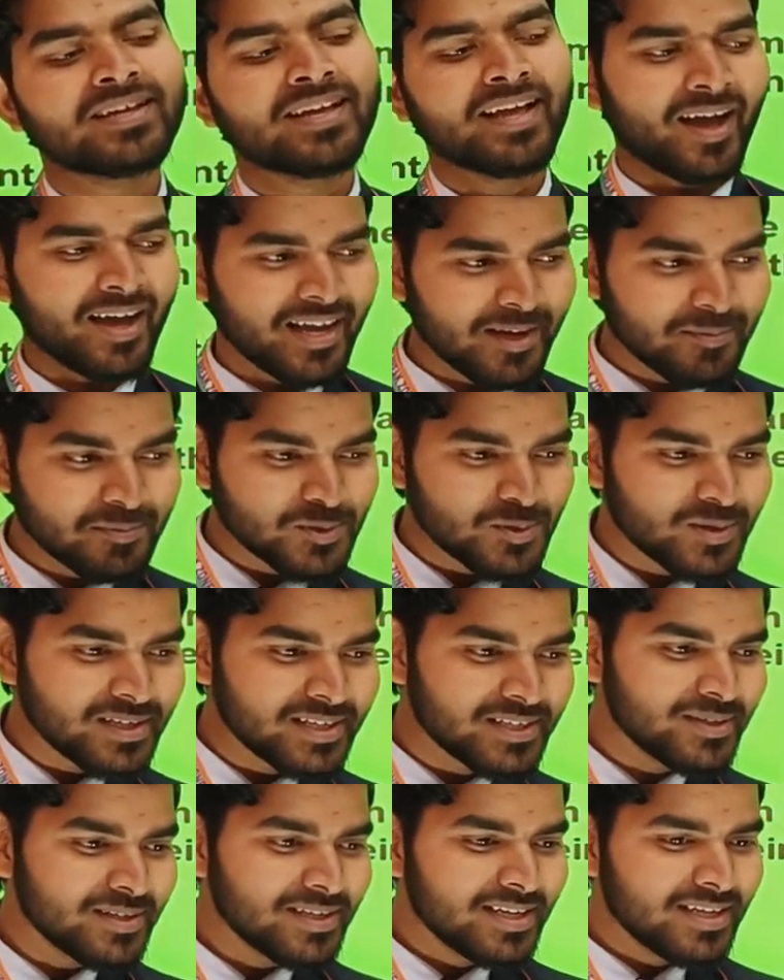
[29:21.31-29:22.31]
I have told
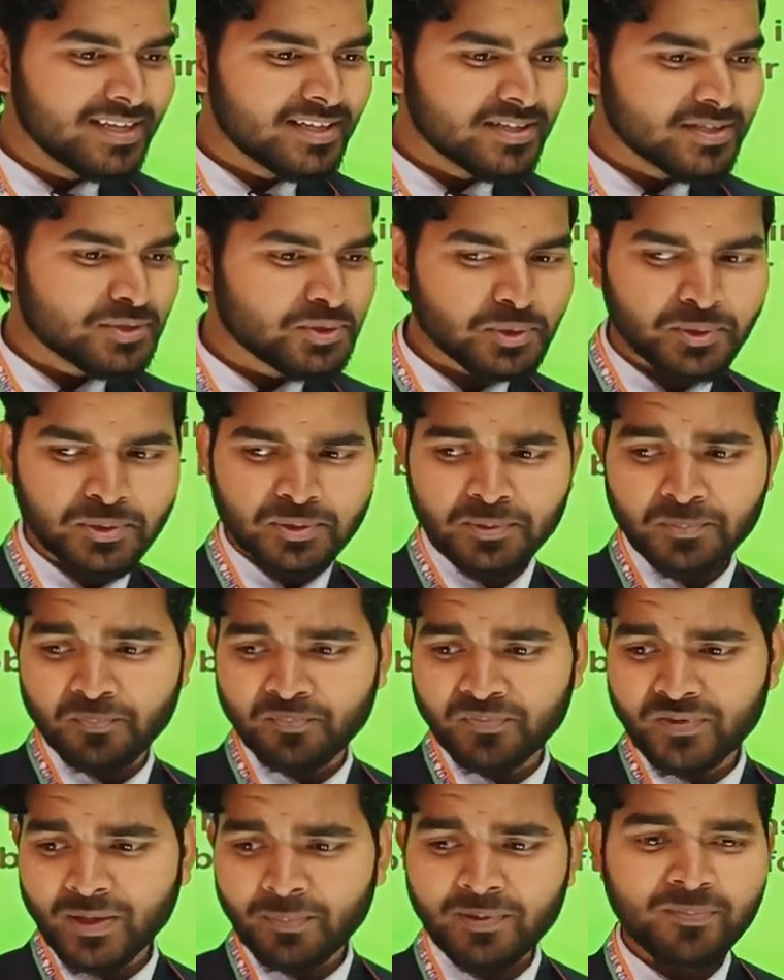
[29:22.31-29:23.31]
you. So
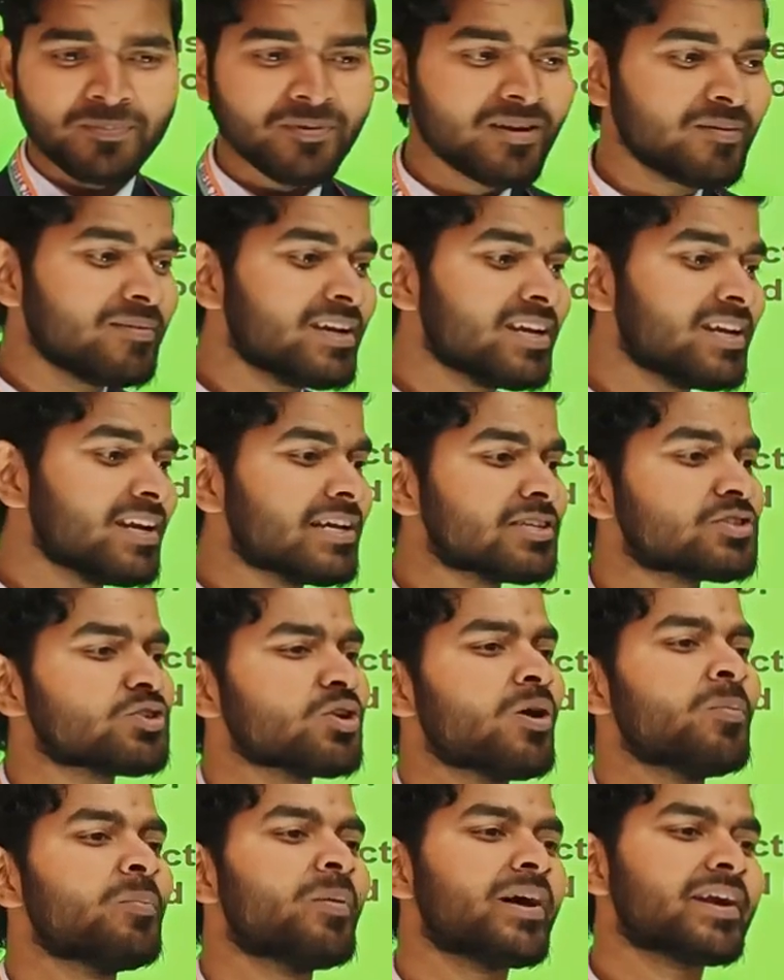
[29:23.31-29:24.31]
the people will
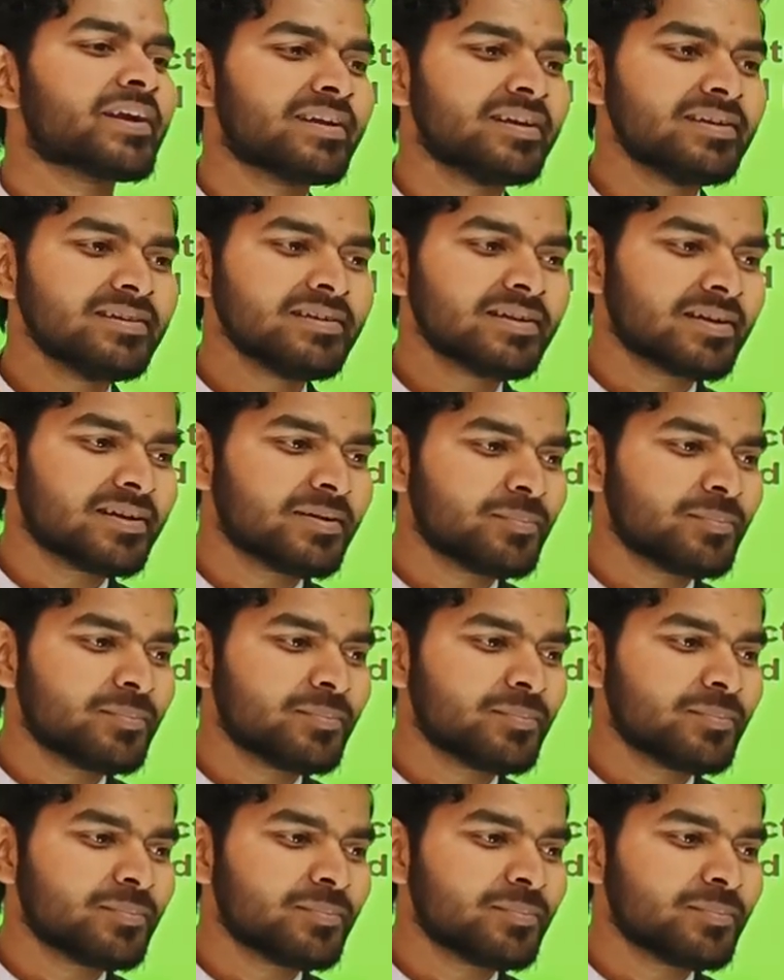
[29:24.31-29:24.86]
stop working,